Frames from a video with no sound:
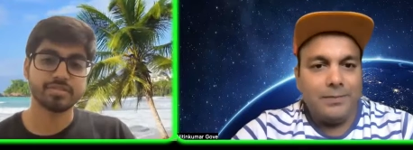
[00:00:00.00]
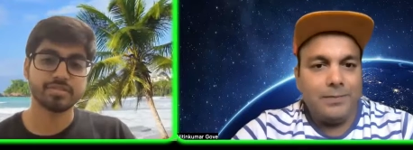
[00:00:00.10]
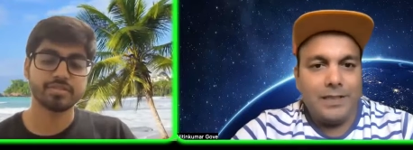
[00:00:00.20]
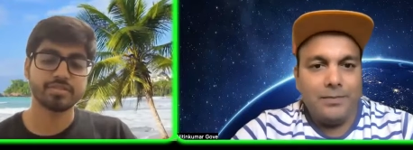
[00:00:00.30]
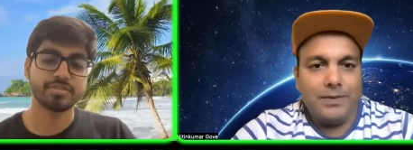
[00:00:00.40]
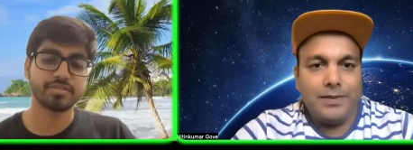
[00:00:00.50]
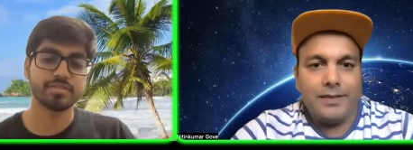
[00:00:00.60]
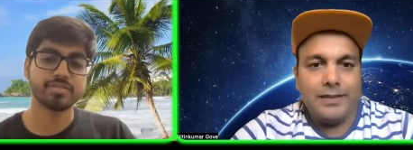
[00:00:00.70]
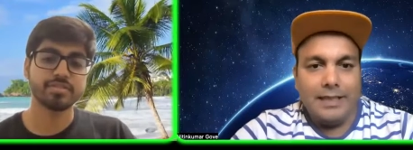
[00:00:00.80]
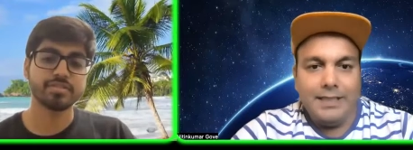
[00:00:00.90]
Speaker 1: very special
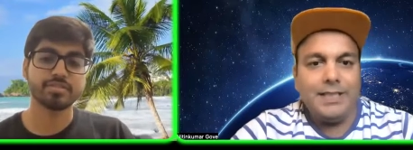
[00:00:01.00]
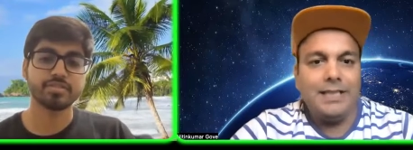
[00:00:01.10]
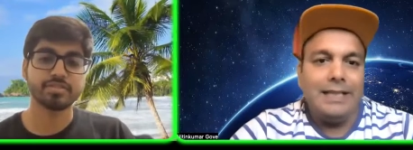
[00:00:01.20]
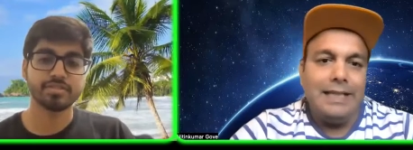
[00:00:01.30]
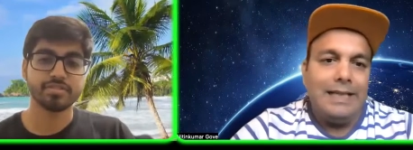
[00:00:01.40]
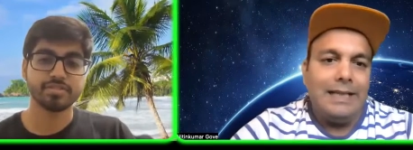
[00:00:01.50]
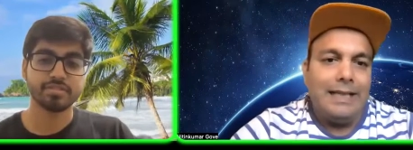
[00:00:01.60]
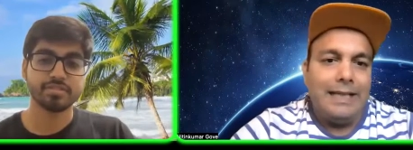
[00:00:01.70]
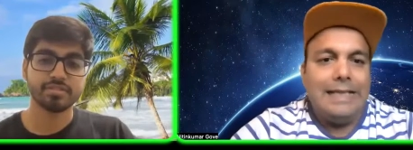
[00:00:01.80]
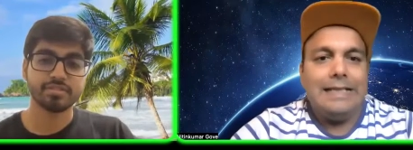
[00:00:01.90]
person, Anish.
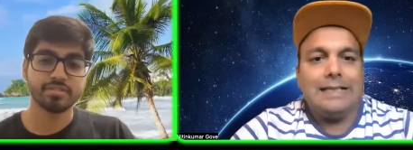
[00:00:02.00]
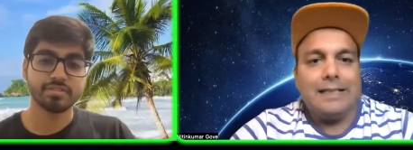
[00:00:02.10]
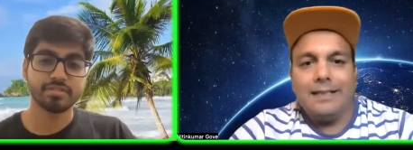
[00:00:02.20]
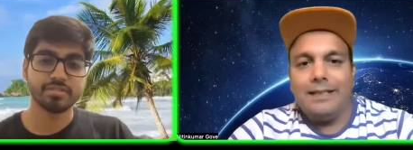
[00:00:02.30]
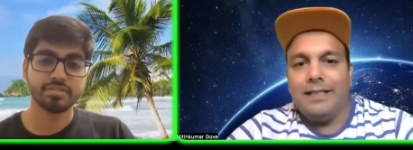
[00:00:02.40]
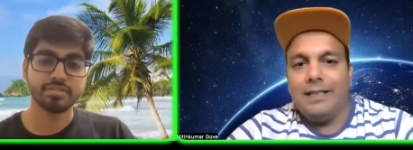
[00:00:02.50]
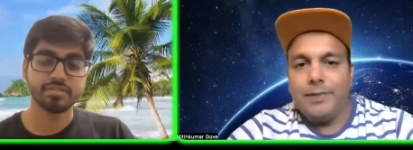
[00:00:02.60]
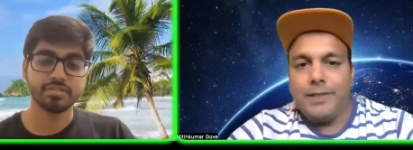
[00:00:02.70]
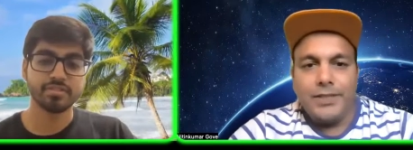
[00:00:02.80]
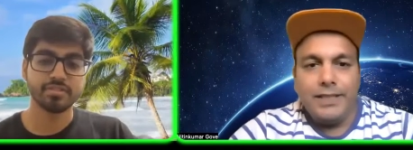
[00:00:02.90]
He's
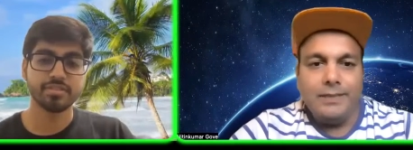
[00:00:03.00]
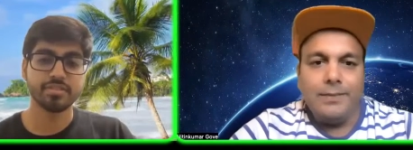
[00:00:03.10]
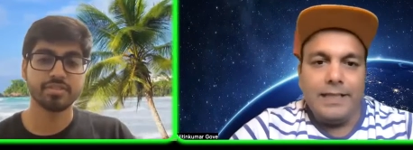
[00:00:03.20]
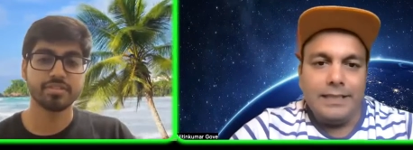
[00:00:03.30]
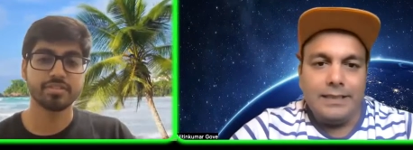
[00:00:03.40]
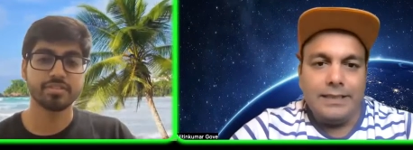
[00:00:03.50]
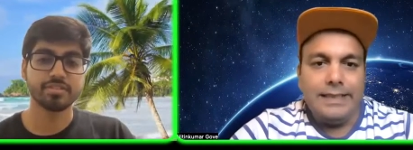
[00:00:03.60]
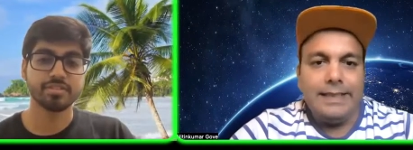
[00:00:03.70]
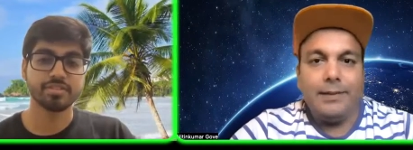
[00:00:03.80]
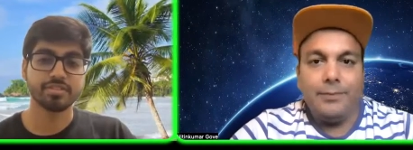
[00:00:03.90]
currently pursuing his
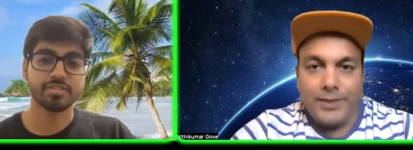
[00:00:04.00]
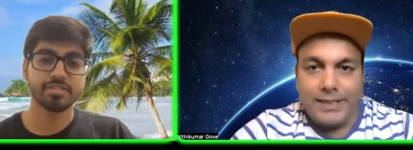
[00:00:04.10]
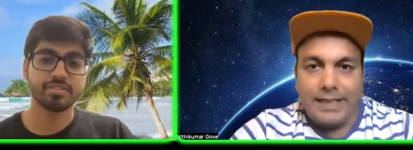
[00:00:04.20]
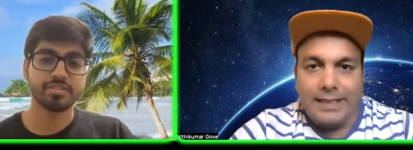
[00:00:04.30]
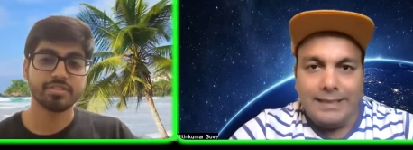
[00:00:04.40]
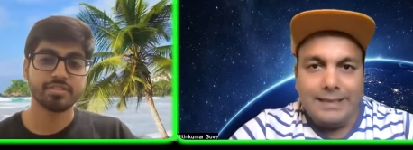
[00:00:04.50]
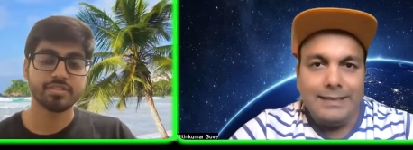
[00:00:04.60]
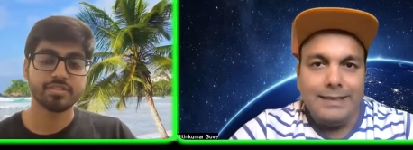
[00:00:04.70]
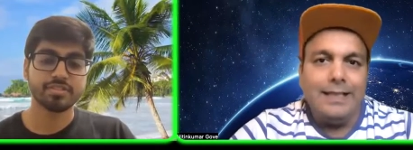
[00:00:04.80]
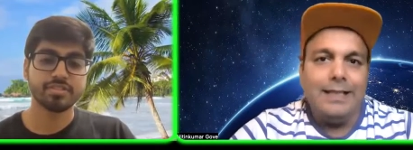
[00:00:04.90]
master's in computer
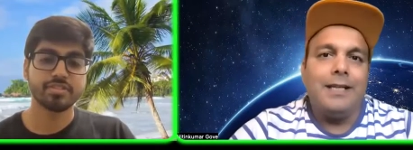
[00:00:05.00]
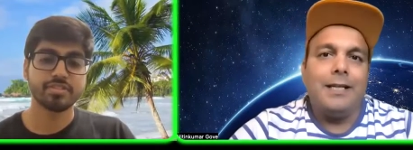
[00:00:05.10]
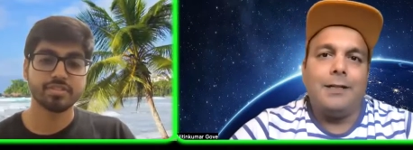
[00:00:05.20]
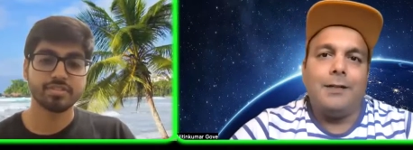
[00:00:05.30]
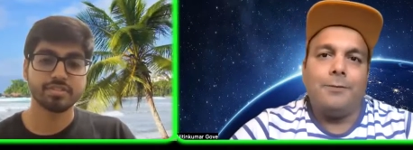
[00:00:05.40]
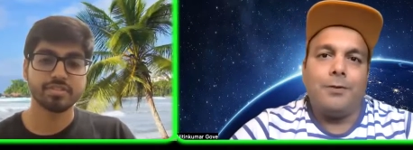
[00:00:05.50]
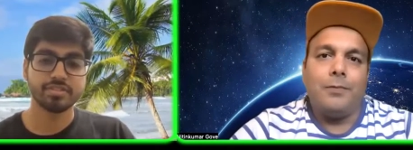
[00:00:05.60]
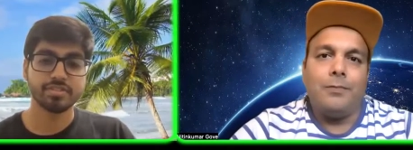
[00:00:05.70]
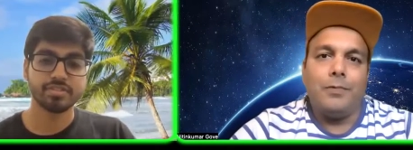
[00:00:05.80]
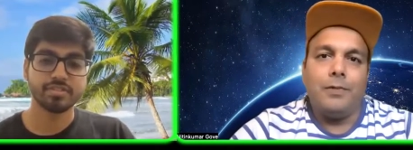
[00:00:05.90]
science uh,
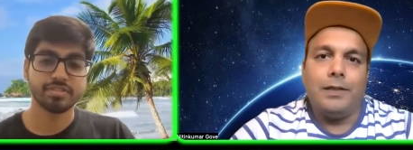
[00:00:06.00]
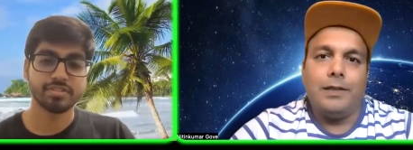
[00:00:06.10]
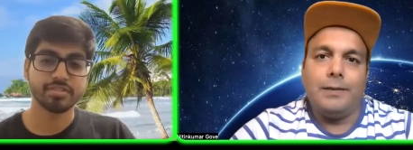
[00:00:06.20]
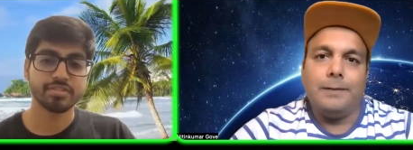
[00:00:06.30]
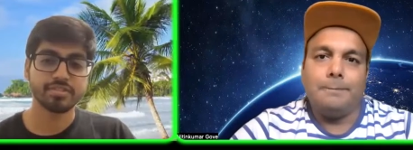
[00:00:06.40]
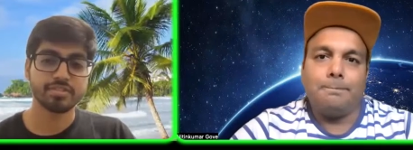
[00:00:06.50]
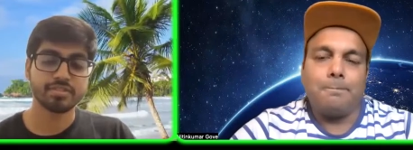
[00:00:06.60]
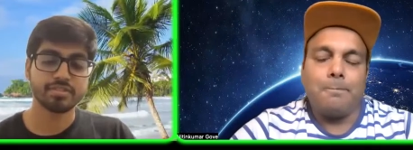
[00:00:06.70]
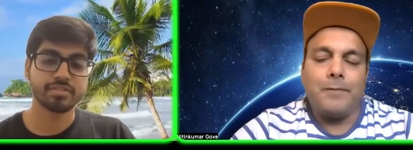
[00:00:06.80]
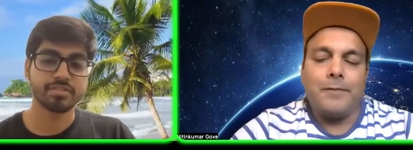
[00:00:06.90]
from uh,
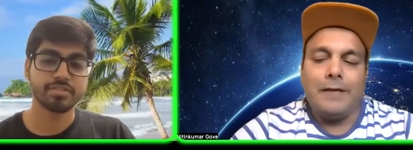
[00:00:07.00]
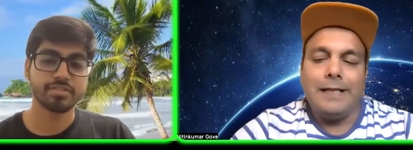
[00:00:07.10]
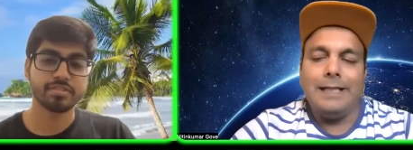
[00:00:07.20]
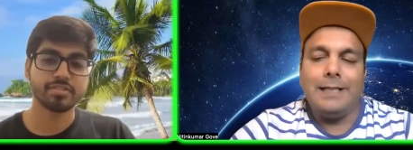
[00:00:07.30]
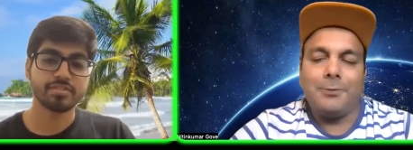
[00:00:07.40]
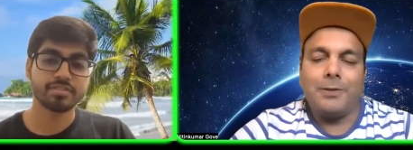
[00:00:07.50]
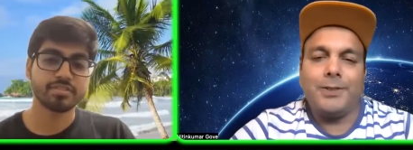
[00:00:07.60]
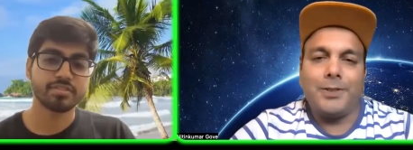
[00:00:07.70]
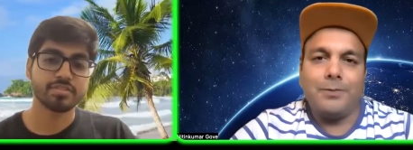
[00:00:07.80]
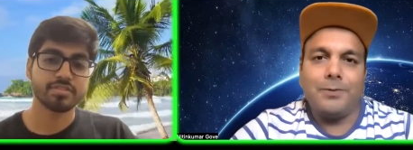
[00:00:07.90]
I think it's one
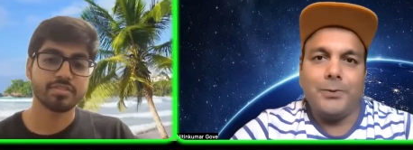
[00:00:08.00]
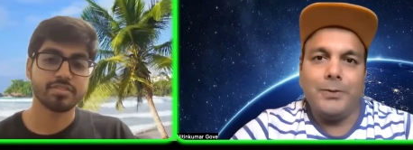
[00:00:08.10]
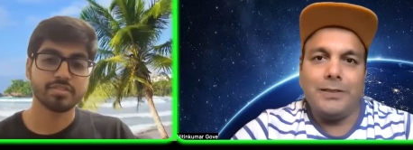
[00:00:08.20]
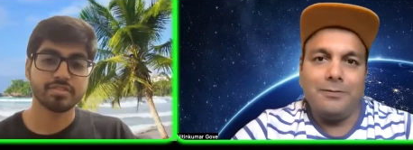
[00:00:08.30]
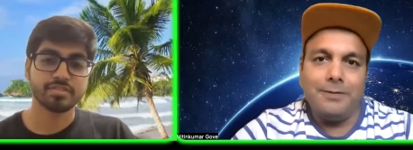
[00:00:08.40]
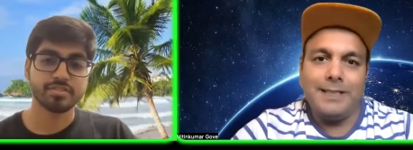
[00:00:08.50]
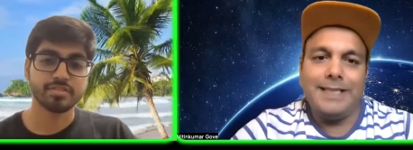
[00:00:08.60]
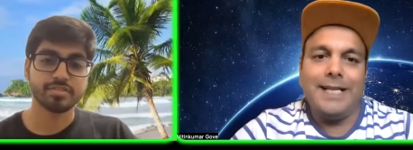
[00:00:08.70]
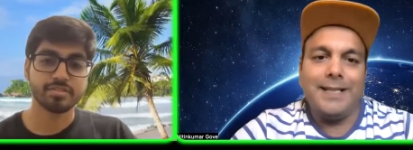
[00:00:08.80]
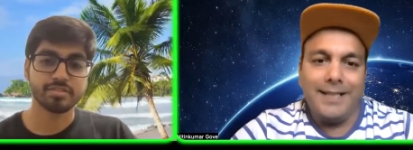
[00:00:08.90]
of the top schools,
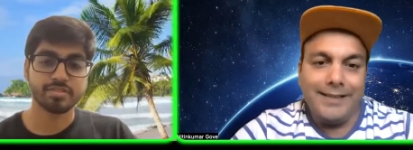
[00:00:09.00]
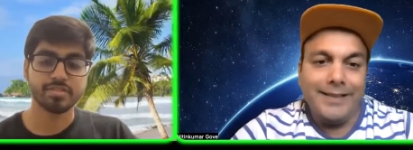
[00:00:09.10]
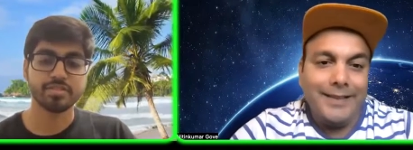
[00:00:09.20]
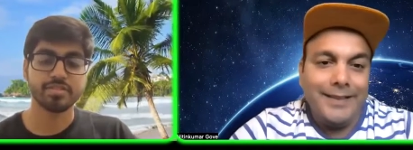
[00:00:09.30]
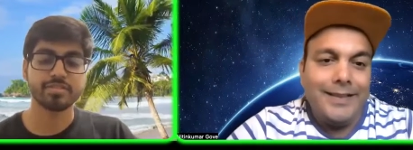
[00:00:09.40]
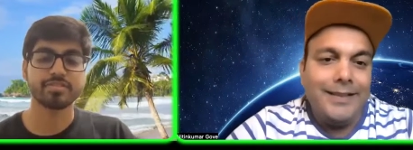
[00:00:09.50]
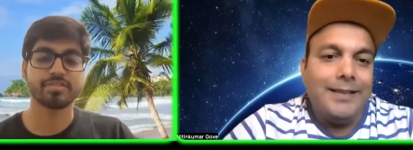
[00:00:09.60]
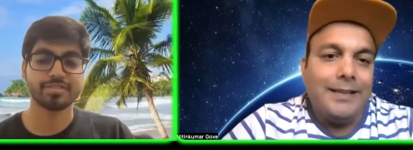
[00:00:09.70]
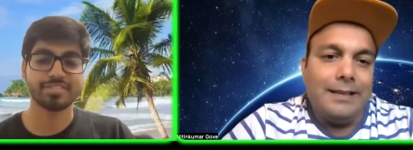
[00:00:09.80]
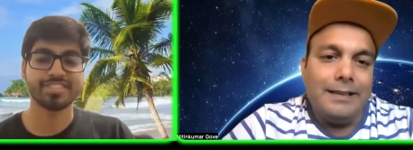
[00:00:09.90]
Virginia Tech
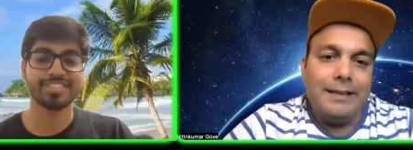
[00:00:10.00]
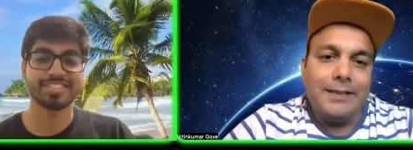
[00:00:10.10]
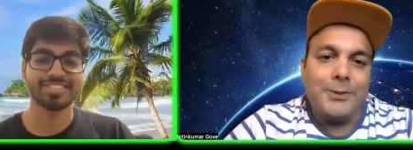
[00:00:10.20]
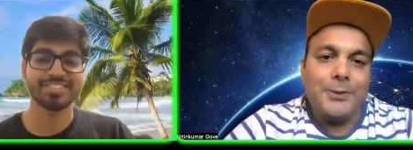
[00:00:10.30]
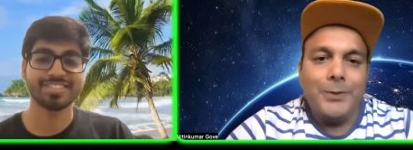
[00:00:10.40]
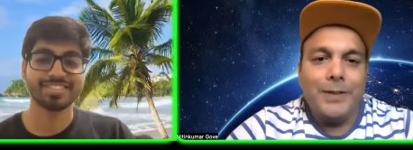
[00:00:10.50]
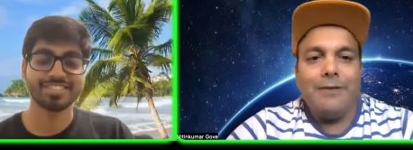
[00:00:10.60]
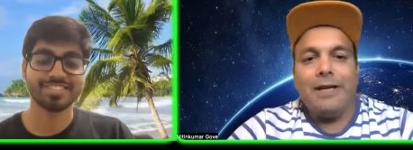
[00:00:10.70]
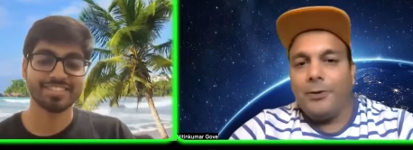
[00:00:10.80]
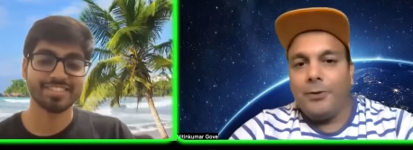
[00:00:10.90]
uh, so
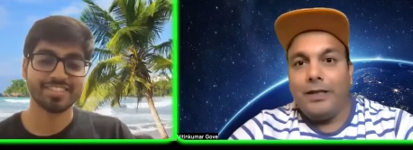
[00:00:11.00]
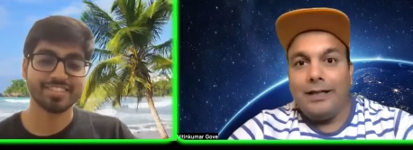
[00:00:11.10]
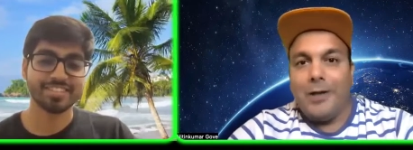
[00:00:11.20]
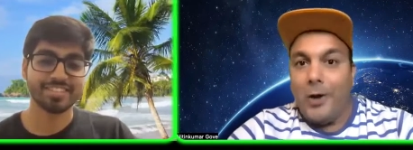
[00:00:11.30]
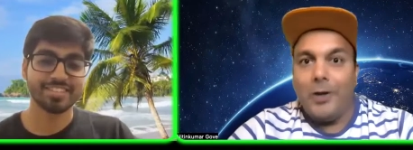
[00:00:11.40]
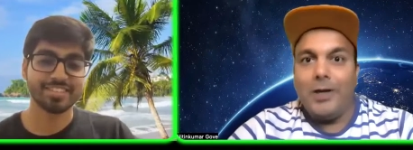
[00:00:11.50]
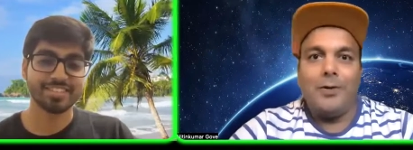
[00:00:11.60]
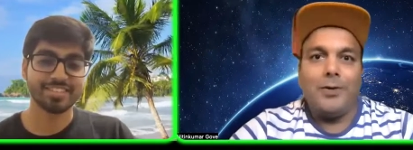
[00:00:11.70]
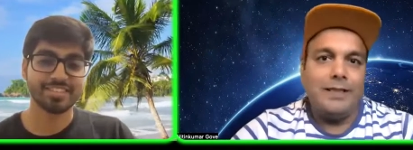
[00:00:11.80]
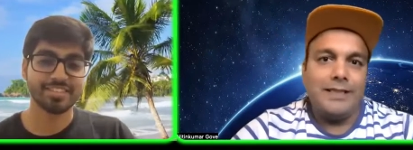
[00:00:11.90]
today we are going to learn all
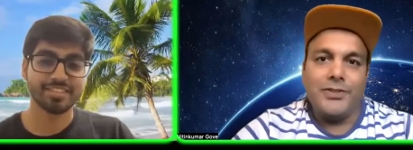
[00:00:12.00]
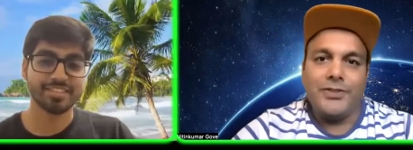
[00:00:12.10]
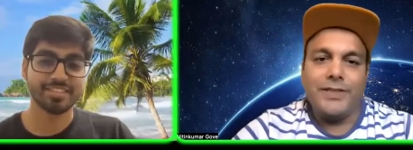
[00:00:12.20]
about this